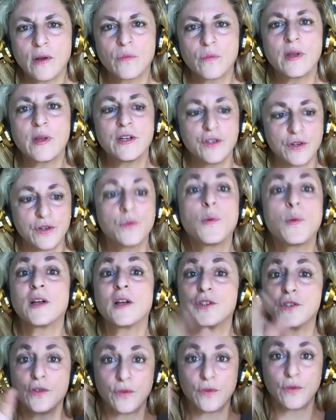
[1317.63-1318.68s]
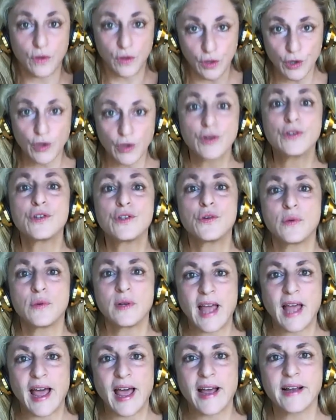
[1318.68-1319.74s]
we do want to learn to
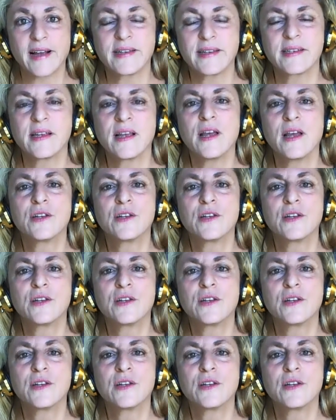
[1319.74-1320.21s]
relax,